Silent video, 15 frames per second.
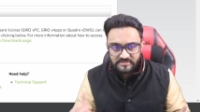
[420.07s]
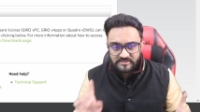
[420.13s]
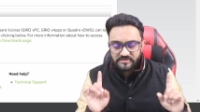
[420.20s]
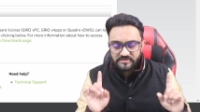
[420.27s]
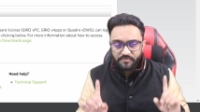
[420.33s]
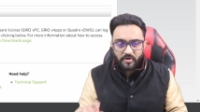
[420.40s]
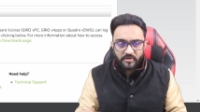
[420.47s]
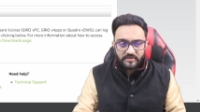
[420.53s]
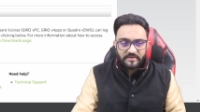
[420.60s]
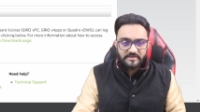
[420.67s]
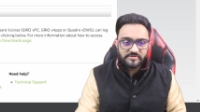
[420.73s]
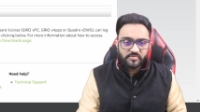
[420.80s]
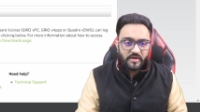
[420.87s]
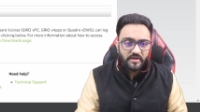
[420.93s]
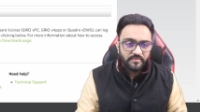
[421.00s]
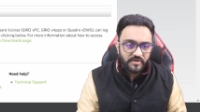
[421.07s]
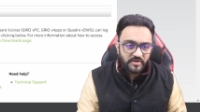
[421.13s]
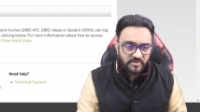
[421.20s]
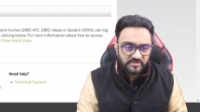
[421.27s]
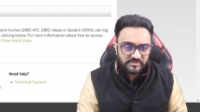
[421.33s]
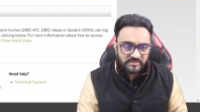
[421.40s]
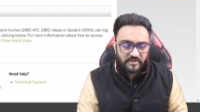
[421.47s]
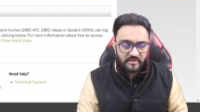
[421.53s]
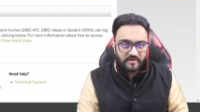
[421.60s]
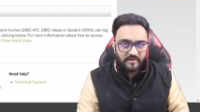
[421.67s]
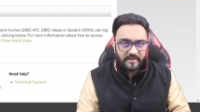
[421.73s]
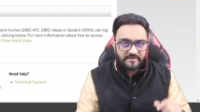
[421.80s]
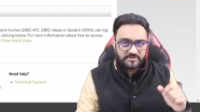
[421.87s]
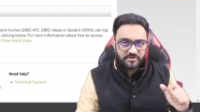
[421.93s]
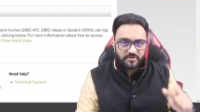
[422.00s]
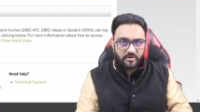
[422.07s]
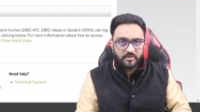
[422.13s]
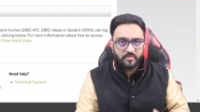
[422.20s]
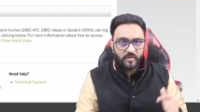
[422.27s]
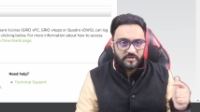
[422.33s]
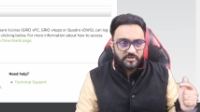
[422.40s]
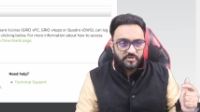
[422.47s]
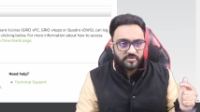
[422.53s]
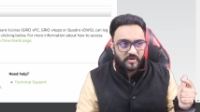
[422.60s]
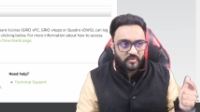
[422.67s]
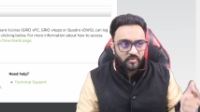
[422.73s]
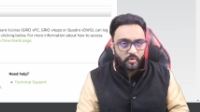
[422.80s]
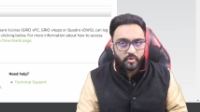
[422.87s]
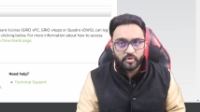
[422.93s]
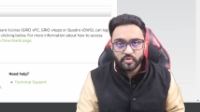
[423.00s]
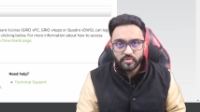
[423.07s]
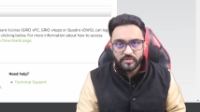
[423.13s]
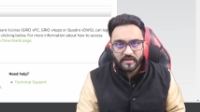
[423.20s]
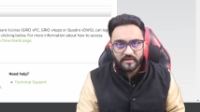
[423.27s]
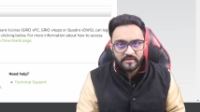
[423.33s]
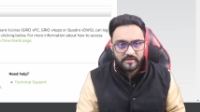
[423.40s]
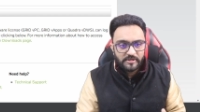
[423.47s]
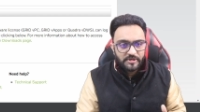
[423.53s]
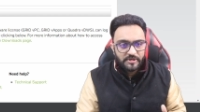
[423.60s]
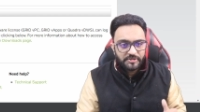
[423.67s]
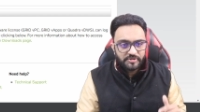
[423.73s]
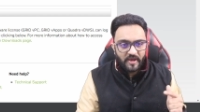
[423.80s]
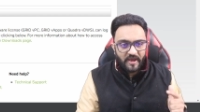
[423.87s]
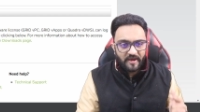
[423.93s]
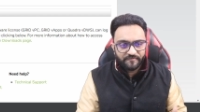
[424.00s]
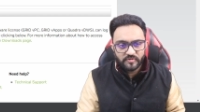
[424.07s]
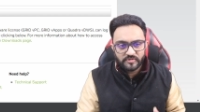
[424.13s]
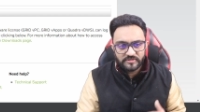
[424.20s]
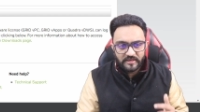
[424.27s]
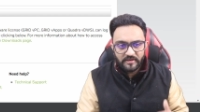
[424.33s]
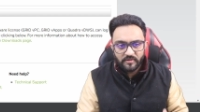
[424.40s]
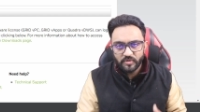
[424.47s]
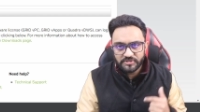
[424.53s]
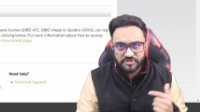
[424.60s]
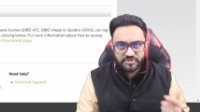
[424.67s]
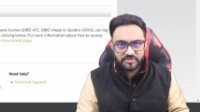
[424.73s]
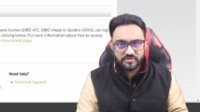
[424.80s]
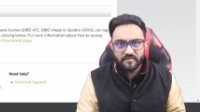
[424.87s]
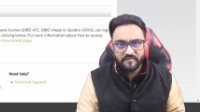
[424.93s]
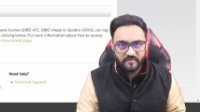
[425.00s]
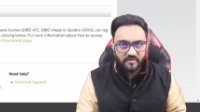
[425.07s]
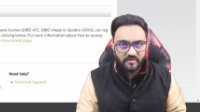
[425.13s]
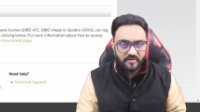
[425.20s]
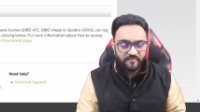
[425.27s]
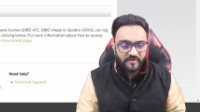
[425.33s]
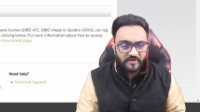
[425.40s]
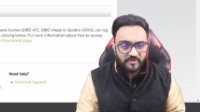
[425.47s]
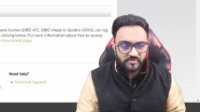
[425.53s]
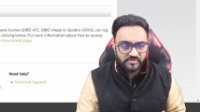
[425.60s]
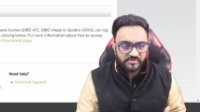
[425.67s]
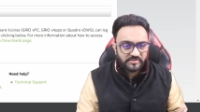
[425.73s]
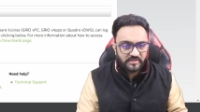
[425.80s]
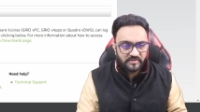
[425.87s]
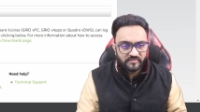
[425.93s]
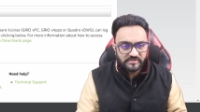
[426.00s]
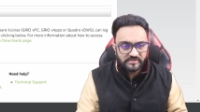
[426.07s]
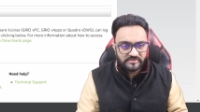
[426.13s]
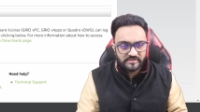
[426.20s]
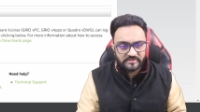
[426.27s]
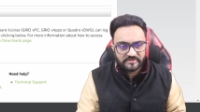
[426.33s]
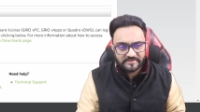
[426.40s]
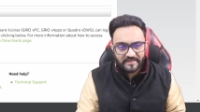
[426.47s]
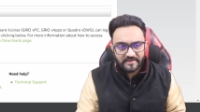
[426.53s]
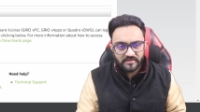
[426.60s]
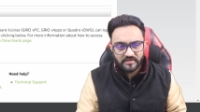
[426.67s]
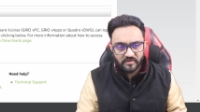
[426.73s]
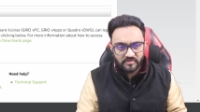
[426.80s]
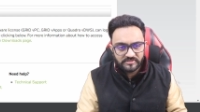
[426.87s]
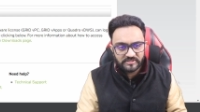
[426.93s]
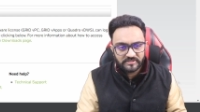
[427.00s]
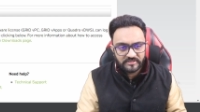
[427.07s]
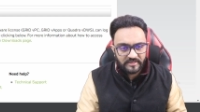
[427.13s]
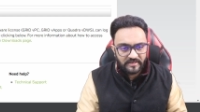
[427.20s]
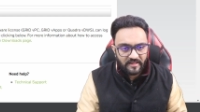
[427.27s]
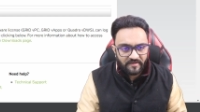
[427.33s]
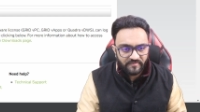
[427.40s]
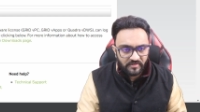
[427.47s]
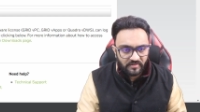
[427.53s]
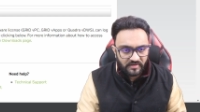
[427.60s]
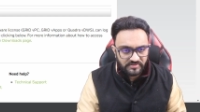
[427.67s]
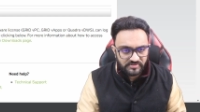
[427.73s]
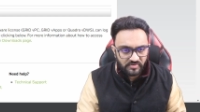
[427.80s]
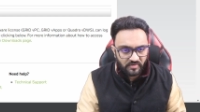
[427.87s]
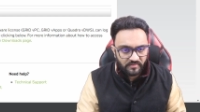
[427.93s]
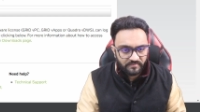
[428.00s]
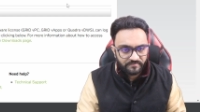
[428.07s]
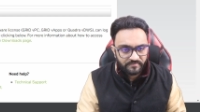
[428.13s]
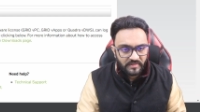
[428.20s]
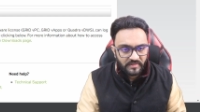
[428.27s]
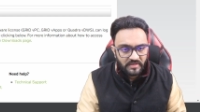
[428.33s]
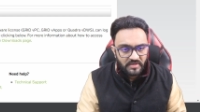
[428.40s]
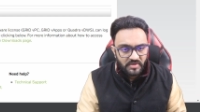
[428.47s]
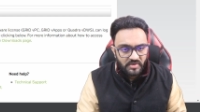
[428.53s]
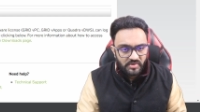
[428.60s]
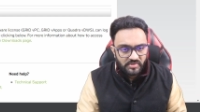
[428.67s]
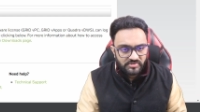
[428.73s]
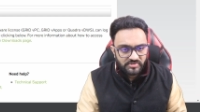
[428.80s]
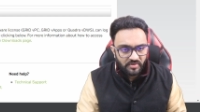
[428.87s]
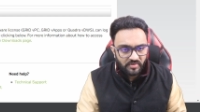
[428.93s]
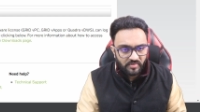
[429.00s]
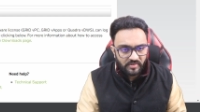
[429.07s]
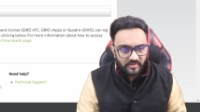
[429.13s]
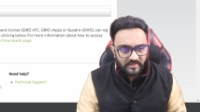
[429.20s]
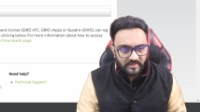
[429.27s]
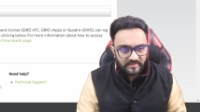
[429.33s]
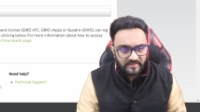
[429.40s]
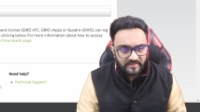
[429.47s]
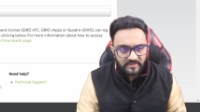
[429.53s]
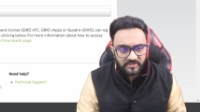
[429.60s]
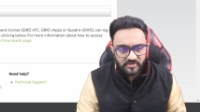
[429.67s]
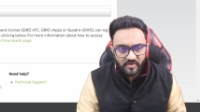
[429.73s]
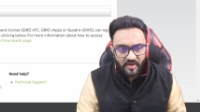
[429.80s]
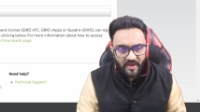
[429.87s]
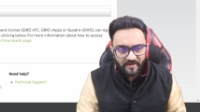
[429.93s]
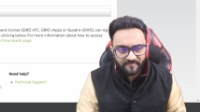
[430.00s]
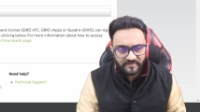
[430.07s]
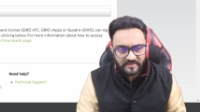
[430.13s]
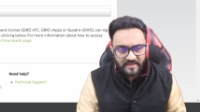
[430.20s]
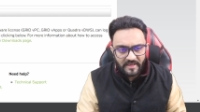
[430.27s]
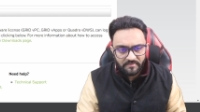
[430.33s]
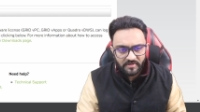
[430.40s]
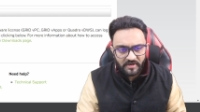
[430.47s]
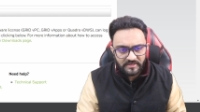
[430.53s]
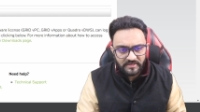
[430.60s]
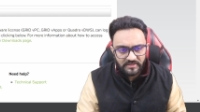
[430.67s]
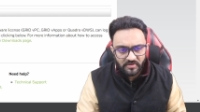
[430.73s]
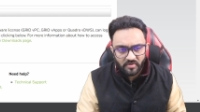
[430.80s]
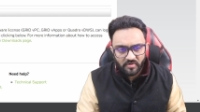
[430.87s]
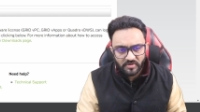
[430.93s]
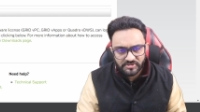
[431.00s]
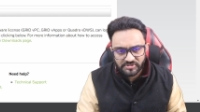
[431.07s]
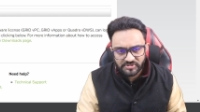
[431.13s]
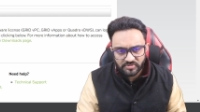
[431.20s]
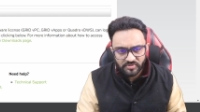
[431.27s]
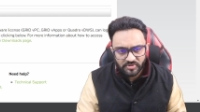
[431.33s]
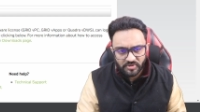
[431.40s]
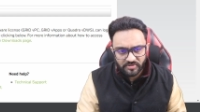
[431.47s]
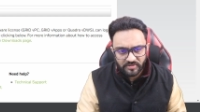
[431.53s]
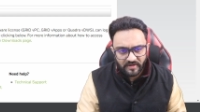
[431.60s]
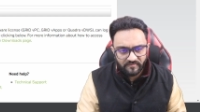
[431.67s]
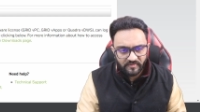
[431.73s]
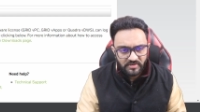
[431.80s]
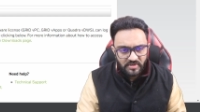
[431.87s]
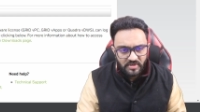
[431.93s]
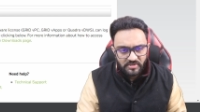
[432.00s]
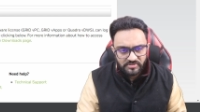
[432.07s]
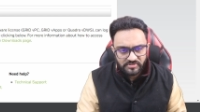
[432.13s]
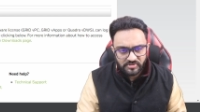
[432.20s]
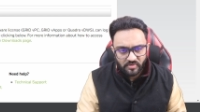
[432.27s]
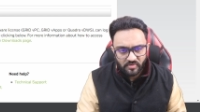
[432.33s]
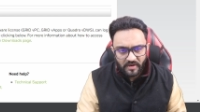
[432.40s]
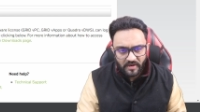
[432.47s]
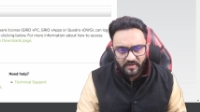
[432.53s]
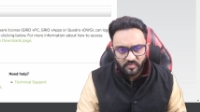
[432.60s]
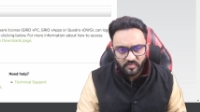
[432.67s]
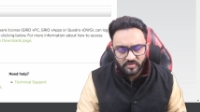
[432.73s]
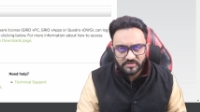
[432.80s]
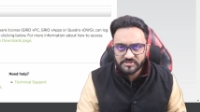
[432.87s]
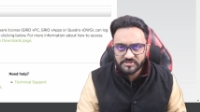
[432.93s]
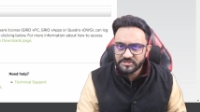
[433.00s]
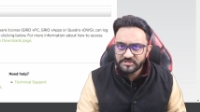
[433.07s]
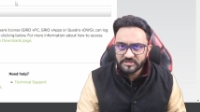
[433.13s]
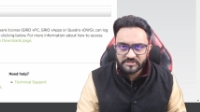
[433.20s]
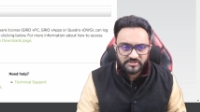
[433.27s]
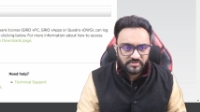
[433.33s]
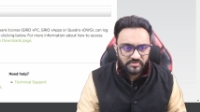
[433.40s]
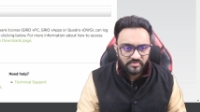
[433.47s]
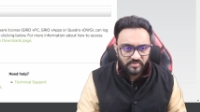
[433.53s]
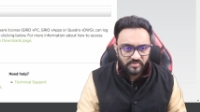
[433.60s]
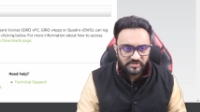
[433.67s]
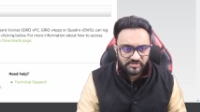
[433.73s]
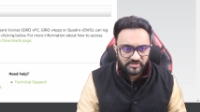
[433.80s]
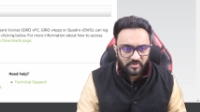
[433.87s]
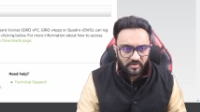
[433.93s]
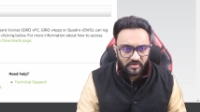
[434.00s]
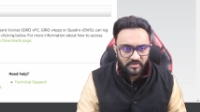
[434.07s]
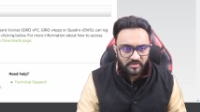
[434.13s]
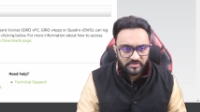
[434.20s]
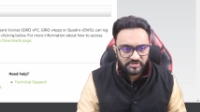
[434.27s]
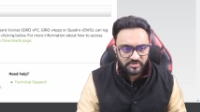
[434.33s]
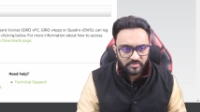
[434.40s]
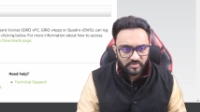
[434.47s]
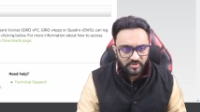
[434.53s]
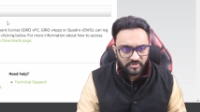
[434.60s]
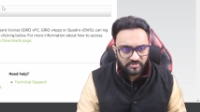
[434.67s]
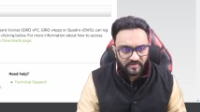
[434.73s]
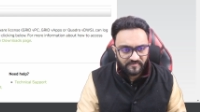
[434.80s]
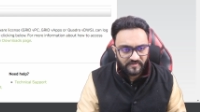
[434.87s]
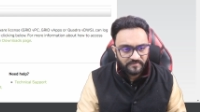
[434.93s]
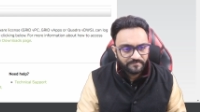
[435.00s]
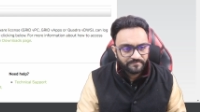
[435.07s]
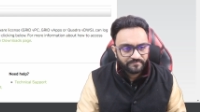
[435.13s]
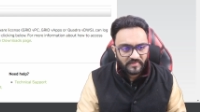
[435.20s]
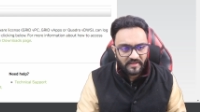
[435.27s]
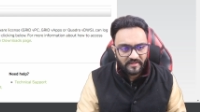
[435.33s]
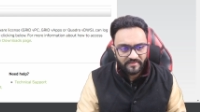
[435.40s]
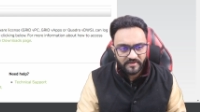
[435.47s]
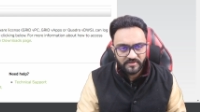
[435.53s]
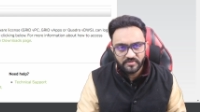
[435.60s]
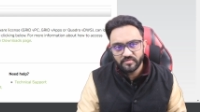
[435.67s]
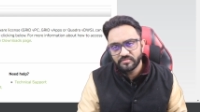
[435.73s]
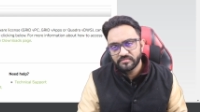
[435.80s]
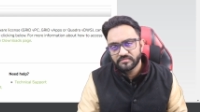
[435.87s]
important as well, because later on when you download CUDA, you have to tell which Windows. Is it 10 or is it 11 and so on. So then you have the game ready or studio driver. So I would suggest you install studio driver and then you